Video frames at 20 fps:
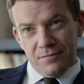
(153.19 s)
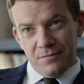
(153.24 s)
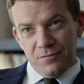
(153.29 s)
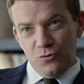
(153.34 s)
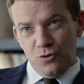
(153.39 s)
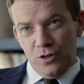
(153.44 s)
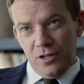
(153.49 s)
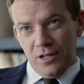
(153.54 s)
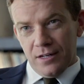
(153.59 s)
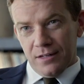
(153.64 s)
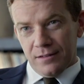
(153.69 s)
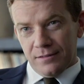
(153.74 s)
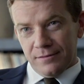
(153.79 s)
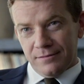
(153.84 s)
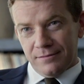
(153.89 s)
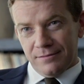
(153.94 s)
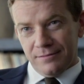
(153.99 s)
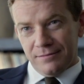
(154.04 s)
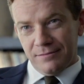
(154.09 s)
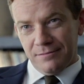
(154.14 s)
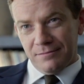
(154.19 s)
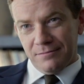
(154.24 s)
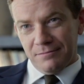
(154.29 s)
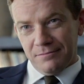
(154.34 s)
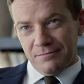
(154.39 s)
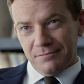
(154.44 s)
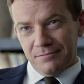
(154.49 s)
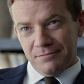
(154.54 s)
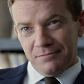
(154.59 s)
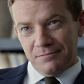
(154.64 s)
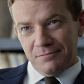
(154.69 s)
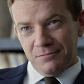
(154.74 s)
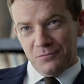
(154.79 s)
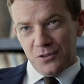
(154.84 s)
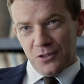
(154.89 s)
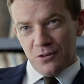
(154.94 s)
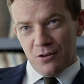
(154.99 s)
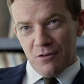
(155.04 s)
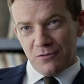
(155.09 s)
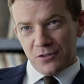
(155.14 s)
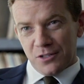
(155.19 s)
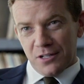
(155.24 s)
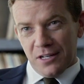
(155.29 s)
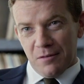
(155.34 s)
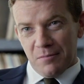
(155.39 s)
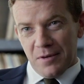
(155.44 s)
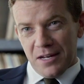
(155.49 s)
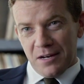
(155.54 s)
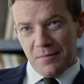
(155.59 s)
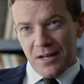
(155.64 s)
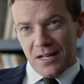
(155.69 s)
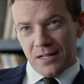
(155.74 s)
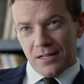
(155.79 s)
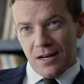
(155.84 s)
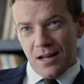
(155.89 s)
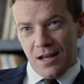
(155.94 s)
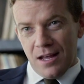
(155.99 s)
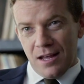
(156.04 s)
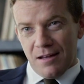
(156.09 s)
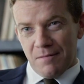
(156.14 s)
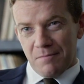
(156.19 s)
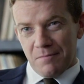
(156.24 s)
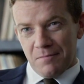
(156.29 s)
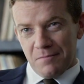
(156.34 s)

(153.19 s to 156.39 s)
Really? Well, you're obviously a better man than I am.